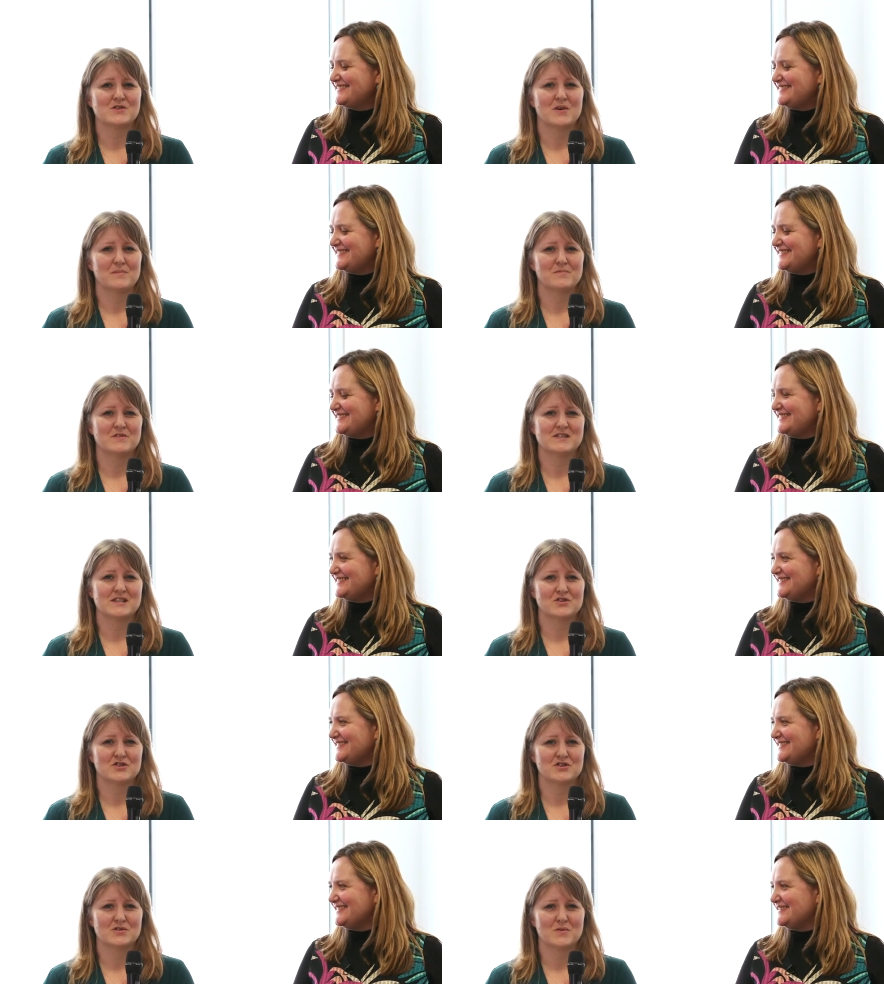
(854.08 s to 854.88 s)
Speaker 1: time for
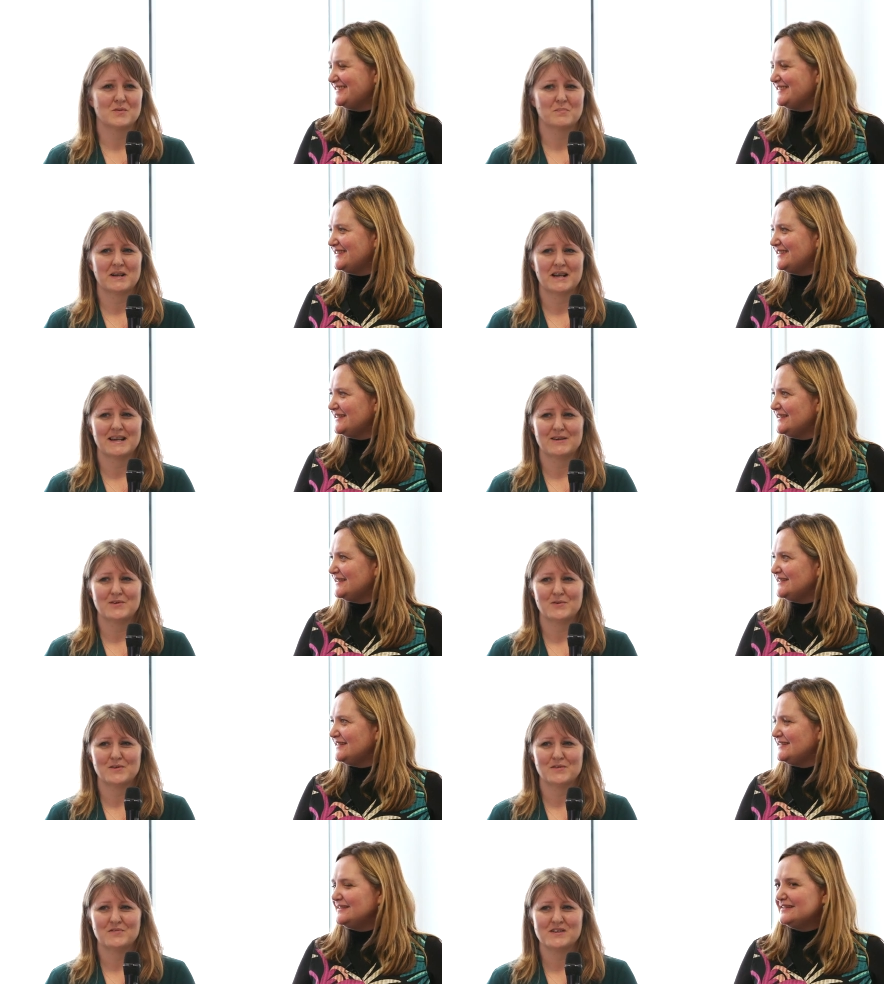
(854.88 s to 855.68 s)
digital and planning
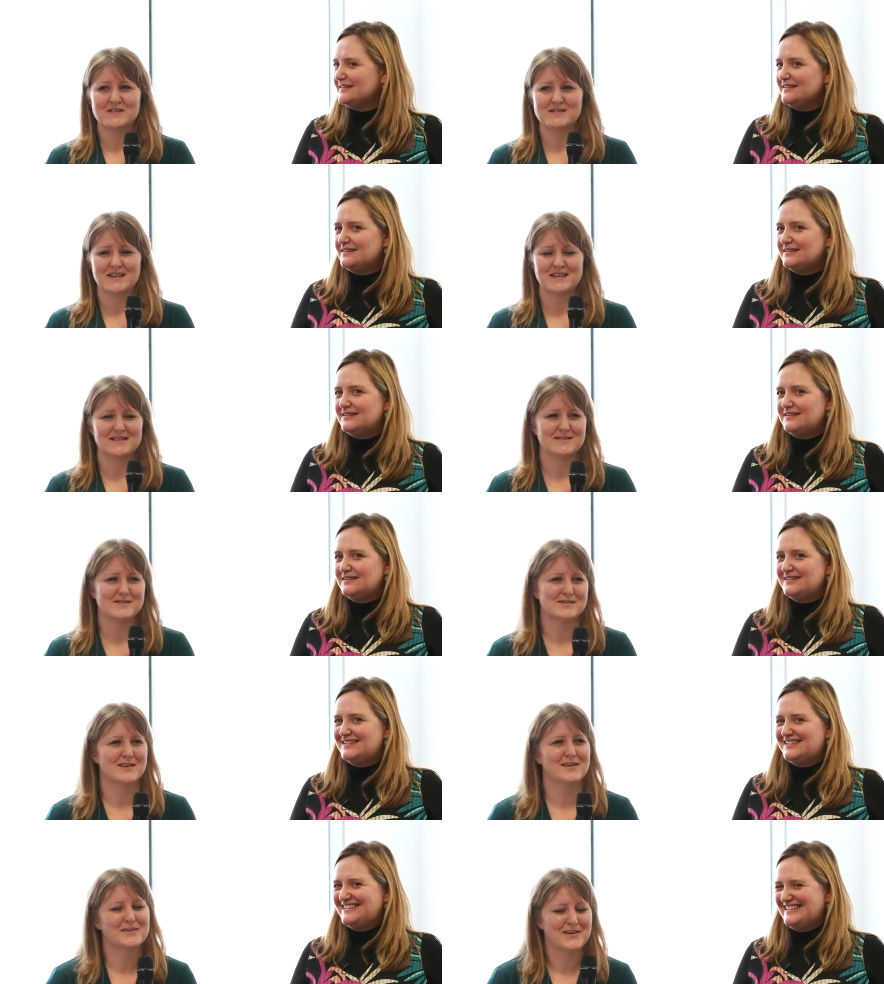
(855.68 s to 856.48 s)
all of this in?
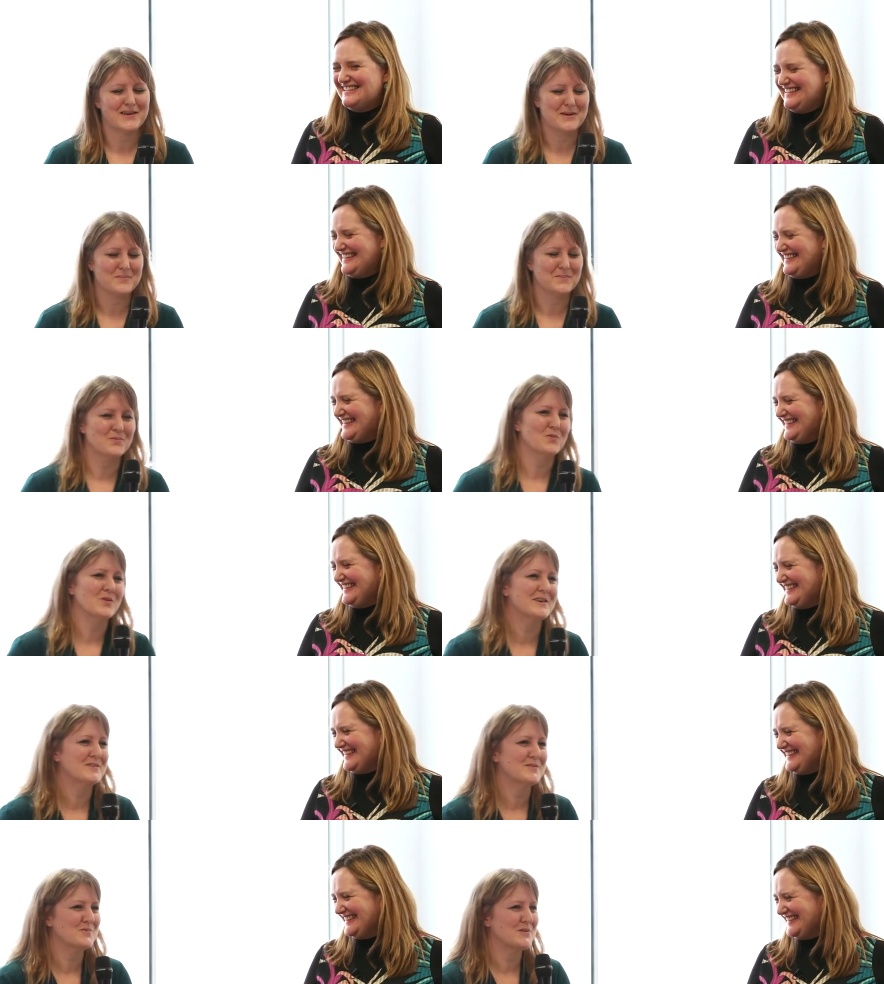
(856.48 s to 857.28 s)
So um,
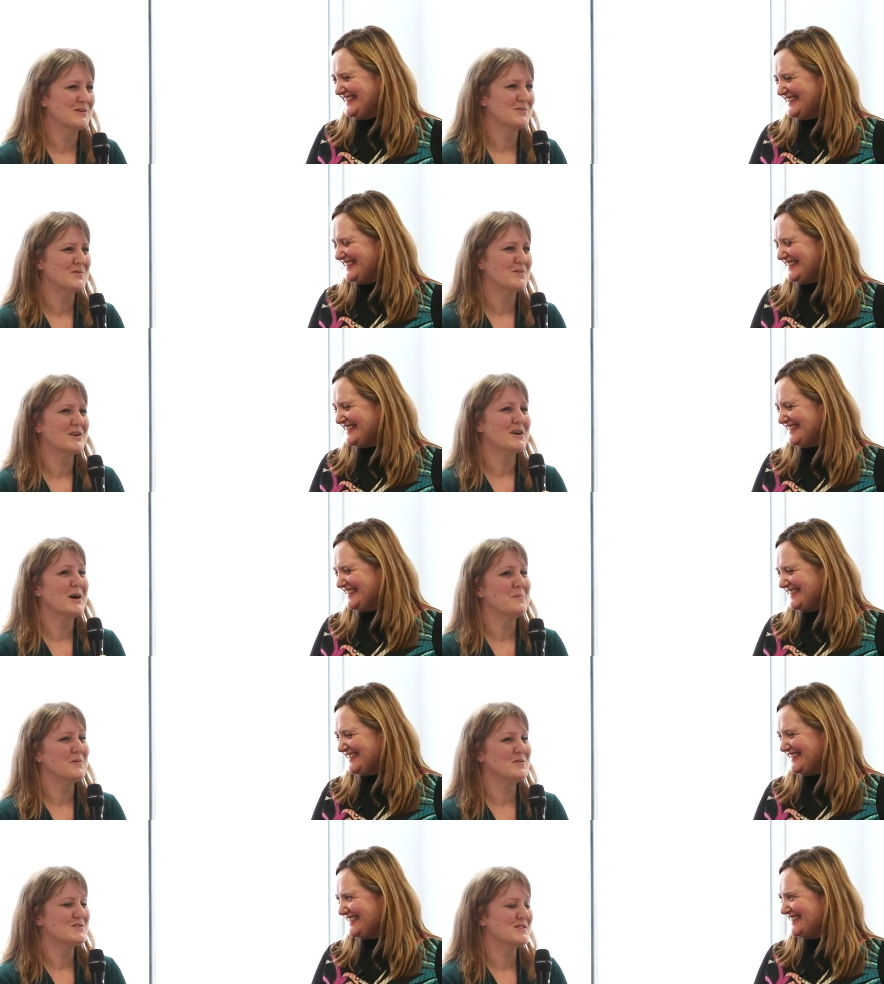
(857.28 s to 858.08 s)
we'll we'll
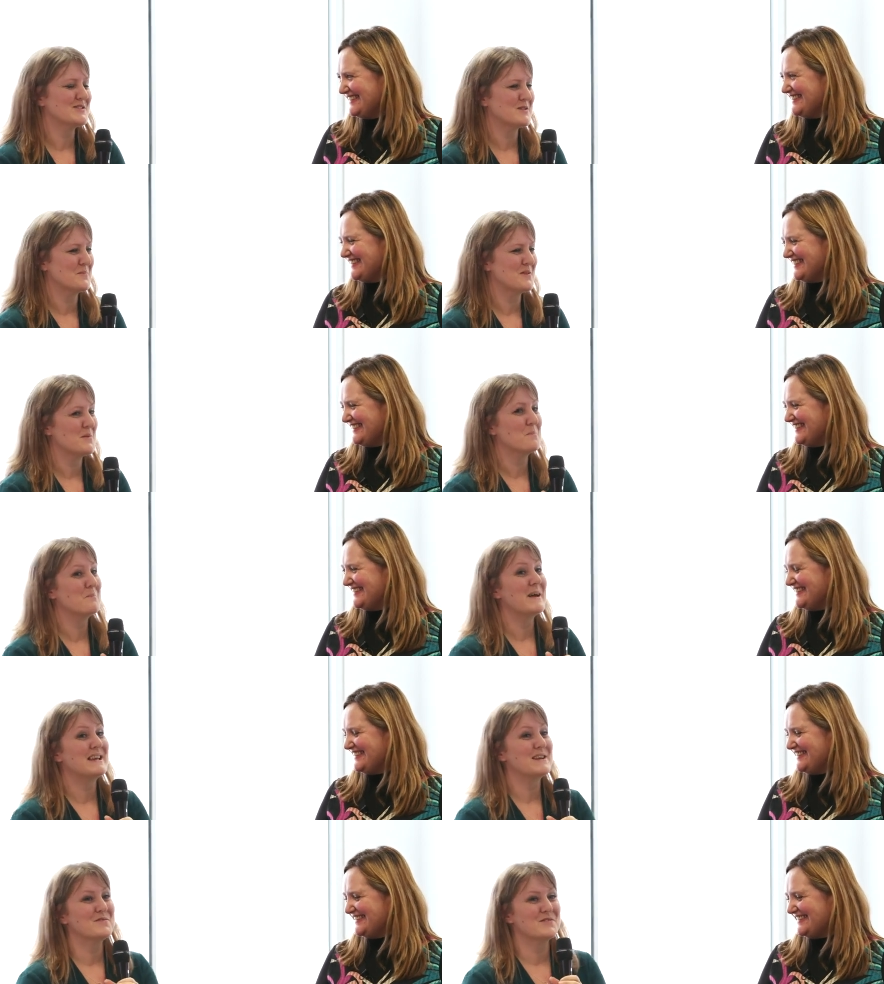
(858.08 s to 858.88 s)
come on to some of the
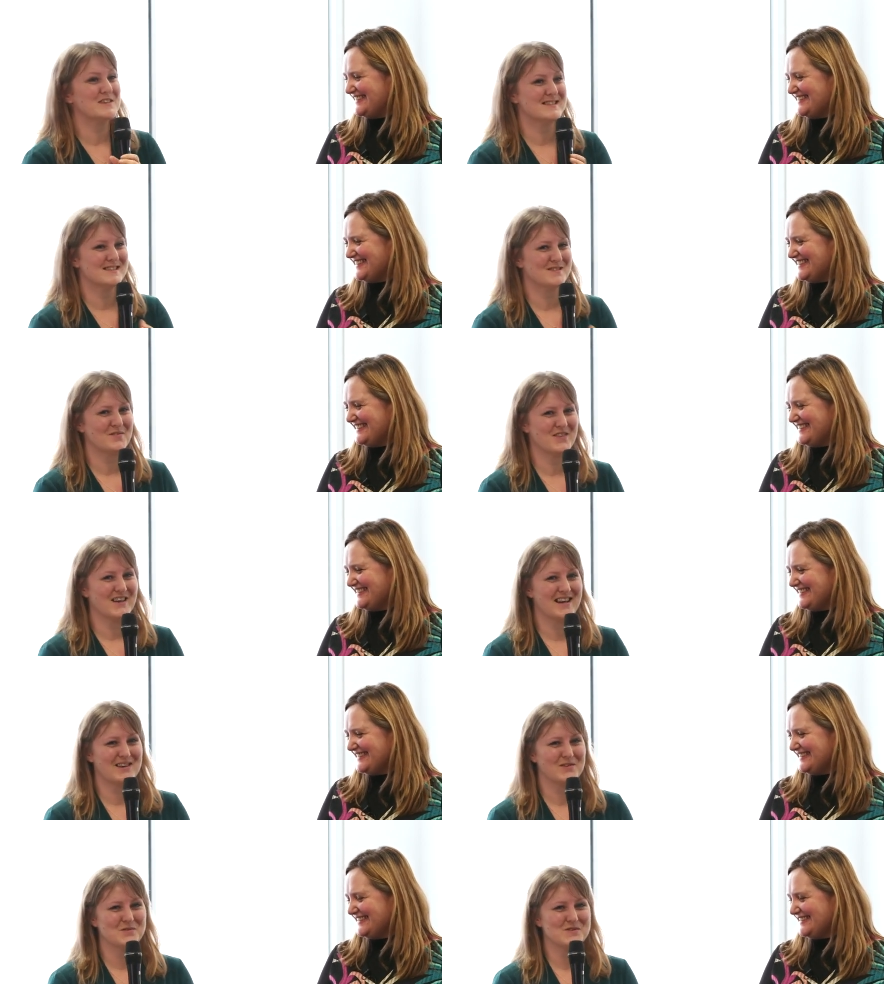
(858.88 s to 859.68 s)
benefits of
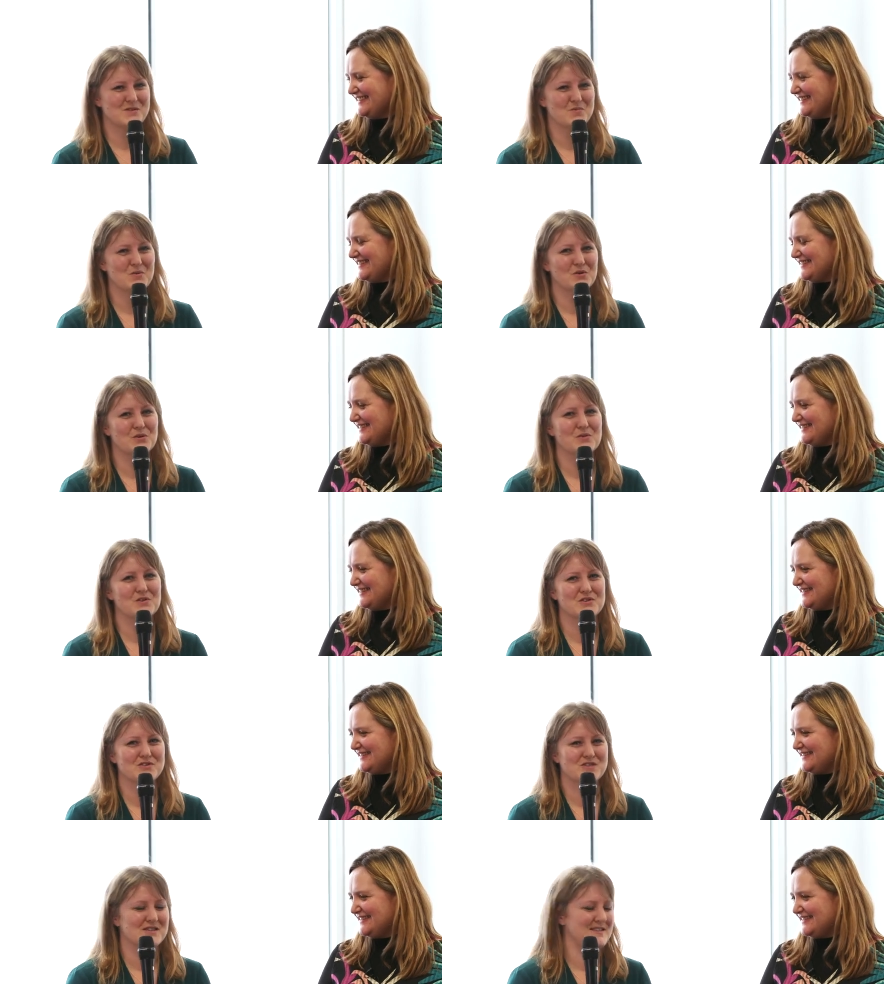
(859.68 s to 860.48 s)
that and also what you
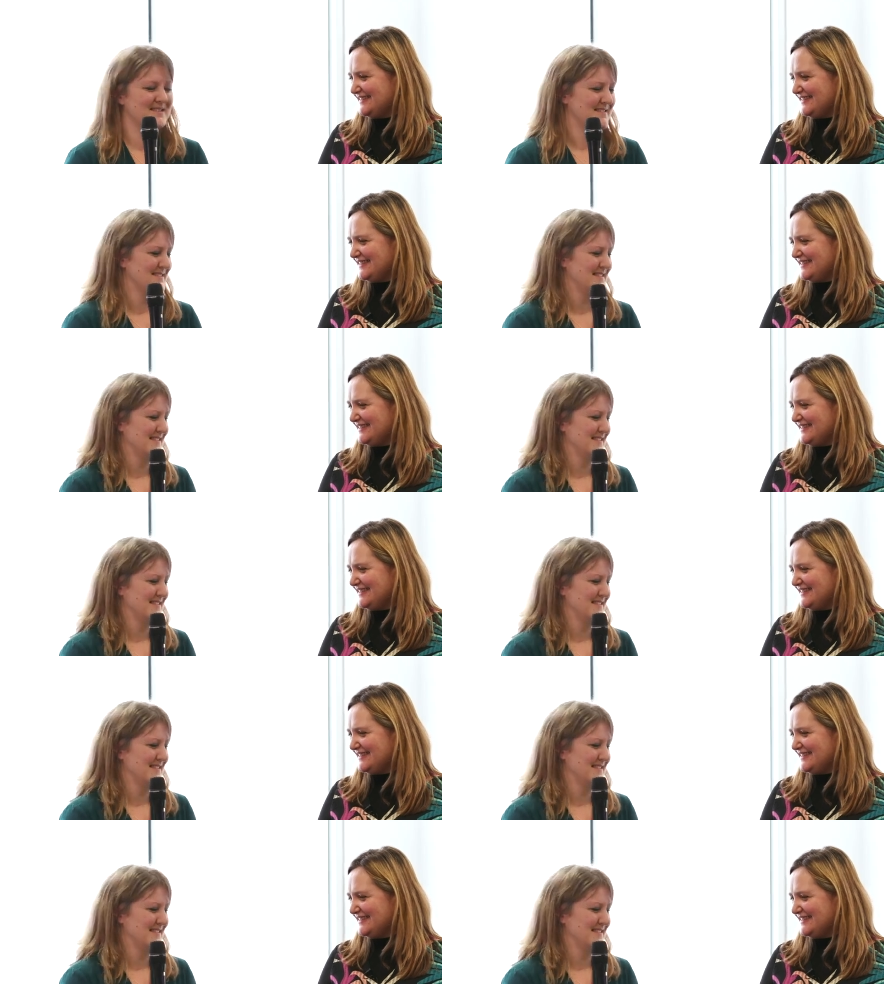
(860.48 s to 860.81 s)
could do.